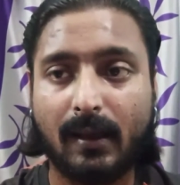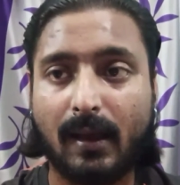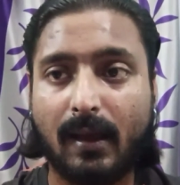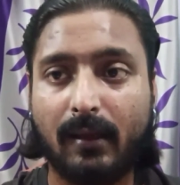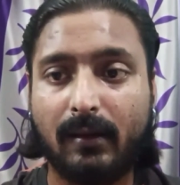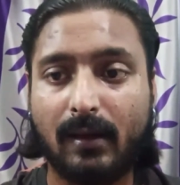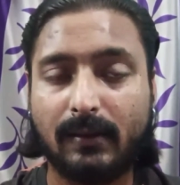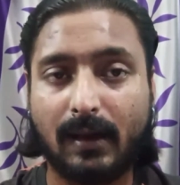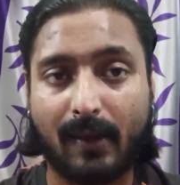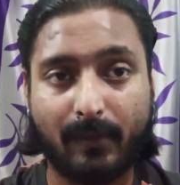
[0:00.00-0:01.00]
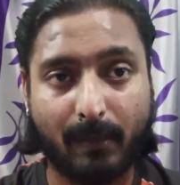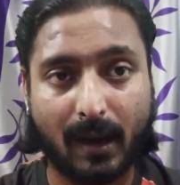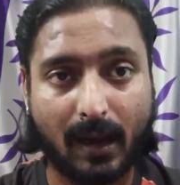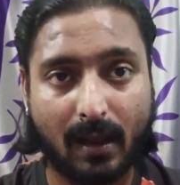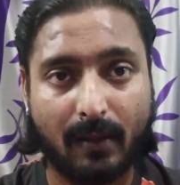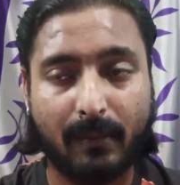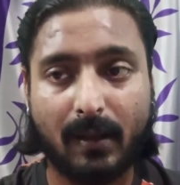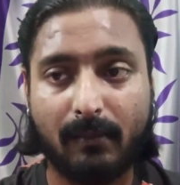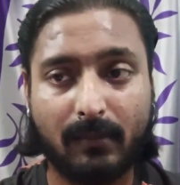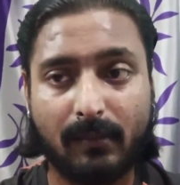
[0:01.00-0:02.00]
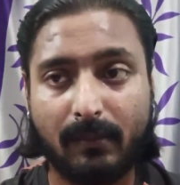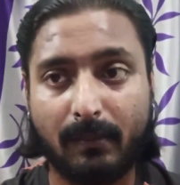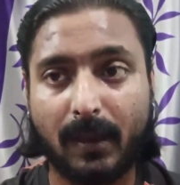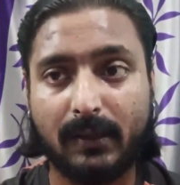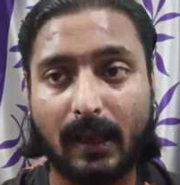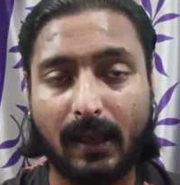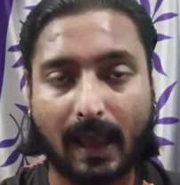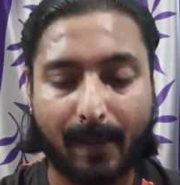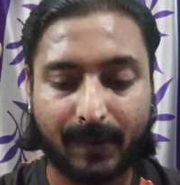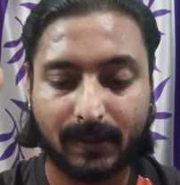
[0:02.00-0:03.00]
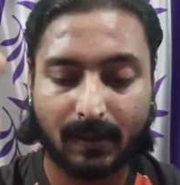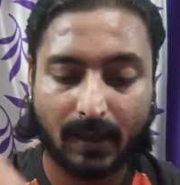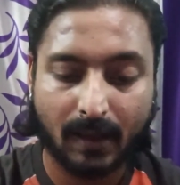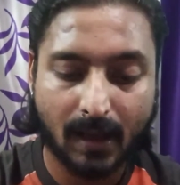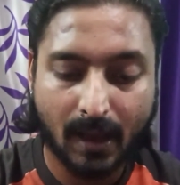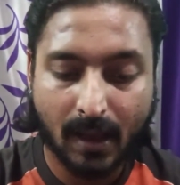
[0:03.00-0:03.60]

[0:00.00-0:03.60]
It doesn't have much ink capacity.